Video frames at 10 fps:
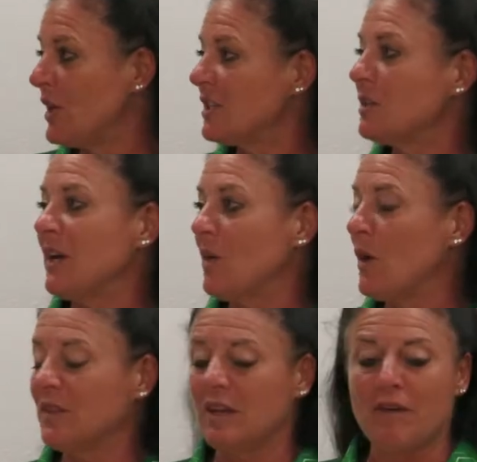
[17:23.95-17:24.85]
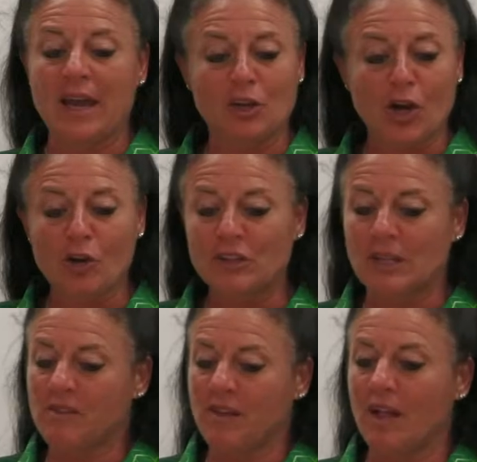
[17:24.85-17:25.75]
Doesn't matter what, they've had COVID
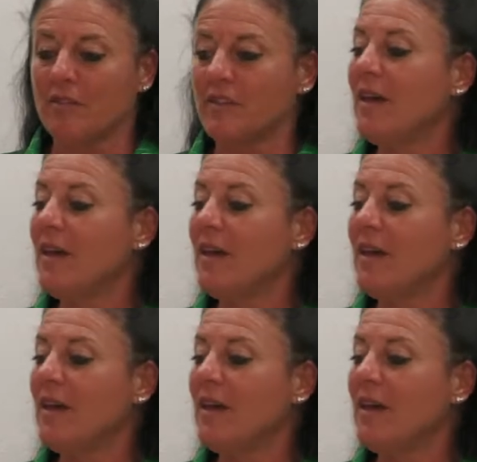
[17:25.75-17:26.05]
themselves,